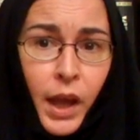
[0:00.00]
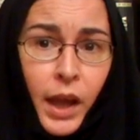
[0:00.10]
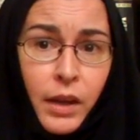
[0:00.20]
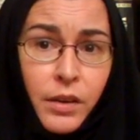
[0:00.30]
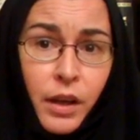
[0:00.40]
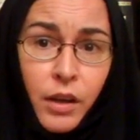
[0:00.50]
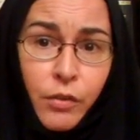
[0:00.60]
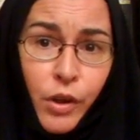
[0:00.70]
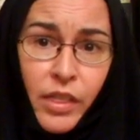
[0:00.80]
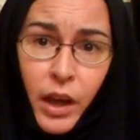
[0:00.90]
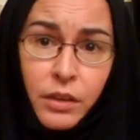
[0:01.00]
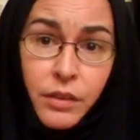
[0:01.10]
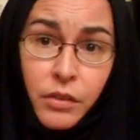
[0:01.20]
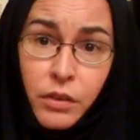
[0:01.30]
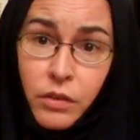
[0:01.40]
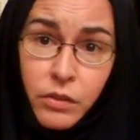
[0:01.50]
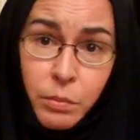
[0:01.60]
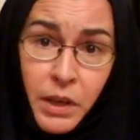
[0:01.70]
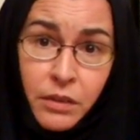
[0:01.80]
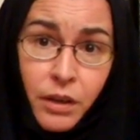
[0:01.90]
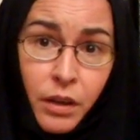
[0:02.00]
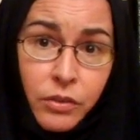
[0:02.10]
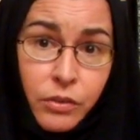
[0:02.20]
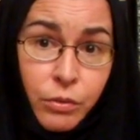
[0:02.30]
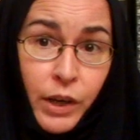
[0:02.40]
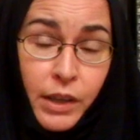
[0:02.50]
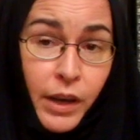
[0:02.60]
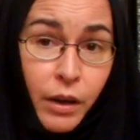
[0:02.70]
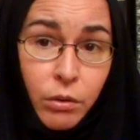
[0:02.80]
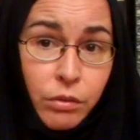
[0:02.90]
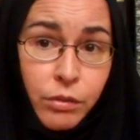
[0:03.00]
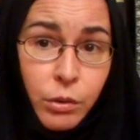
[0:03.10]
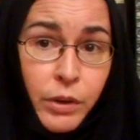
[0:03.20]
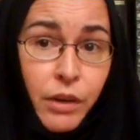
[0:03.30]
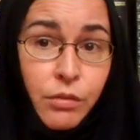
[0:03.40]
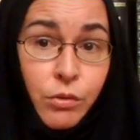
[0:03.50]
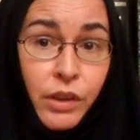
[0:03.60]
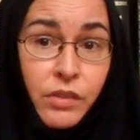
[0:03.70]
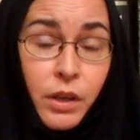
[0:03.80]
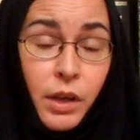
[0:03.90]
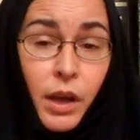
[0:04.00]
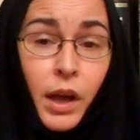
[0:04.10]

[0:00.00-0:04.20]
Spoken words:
And if all that doesn't speak to us right now, for whatever reason,